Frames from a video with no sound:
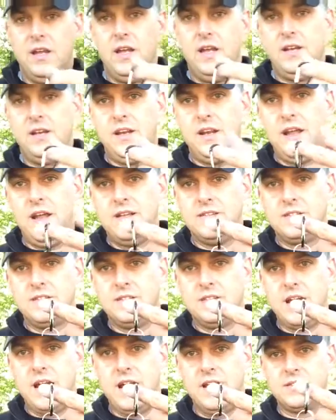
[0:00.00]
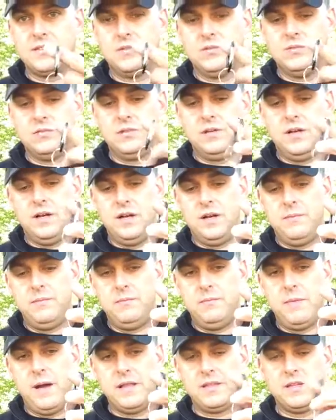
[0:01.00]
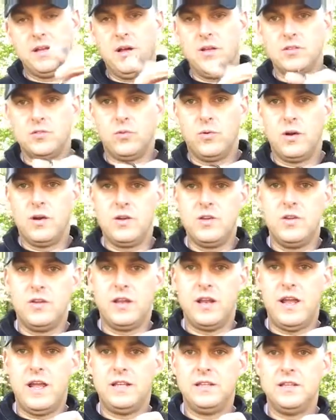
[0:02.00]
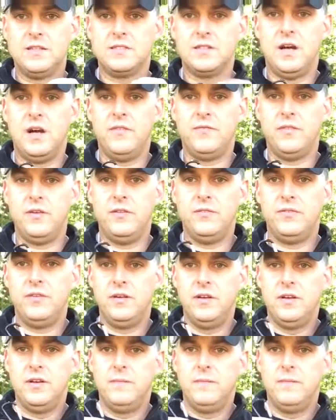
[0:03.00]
And then it has this tassel. My thoughts were you could hang this off of